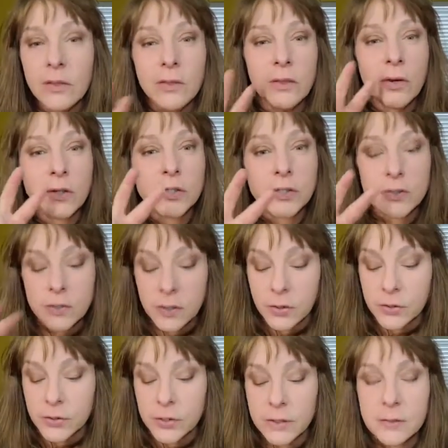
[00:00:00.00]
there are two
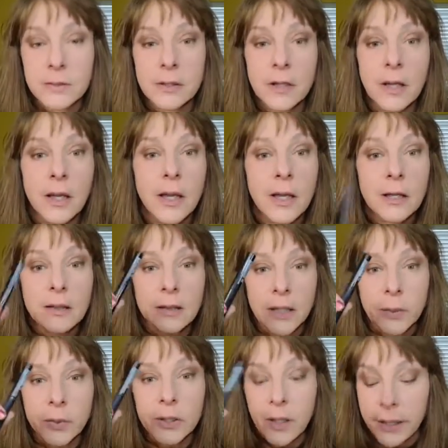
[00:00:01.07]
solutions.
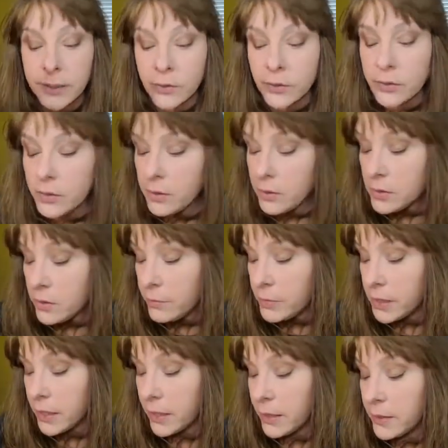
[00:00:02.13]
Liquid liner,
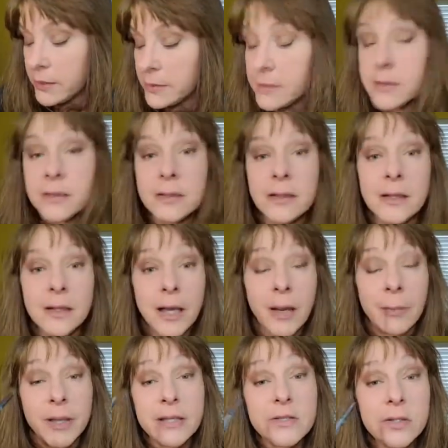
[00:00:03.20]
because a
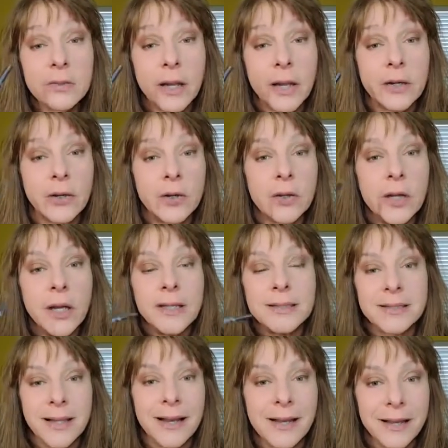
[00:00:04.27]
pencil liner
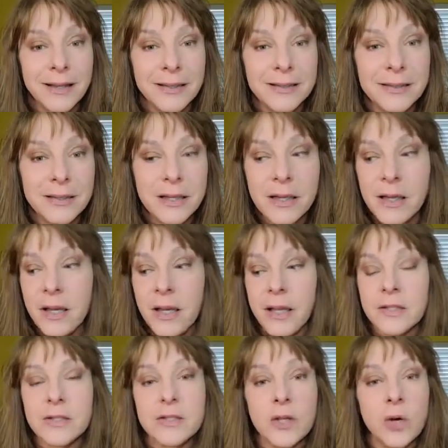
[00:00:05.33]
tugs.
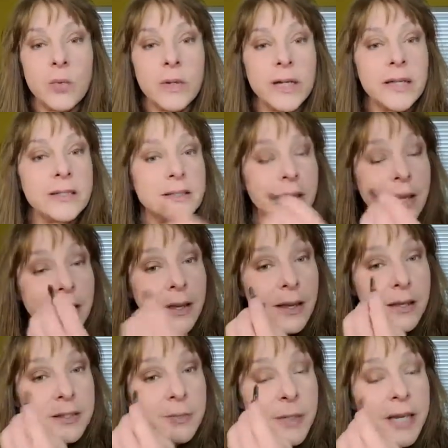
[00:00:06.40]
And so when it
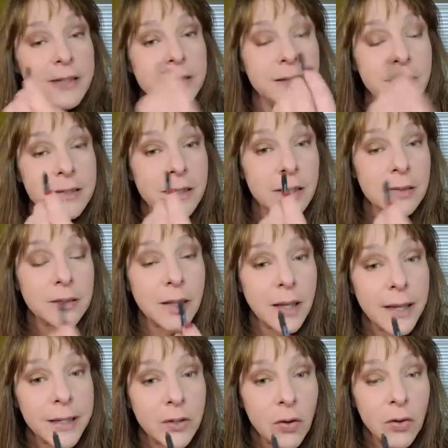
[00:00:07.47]
tugs, because it doesn't
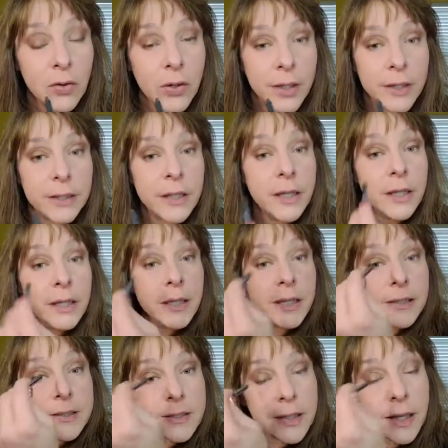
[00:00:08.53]
glide on,
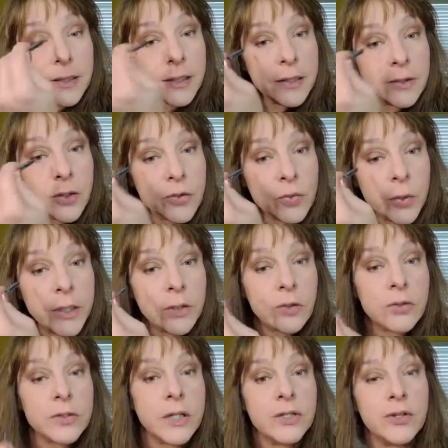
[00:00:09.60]
it's tugging those
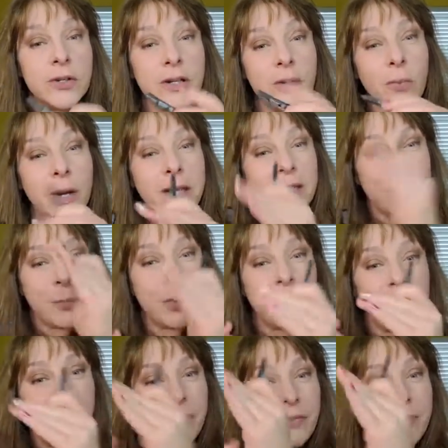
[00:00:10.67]
wrinkles and you're gonna wind up
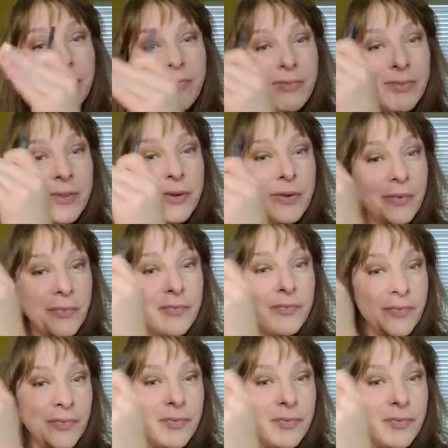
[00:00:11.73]
with little,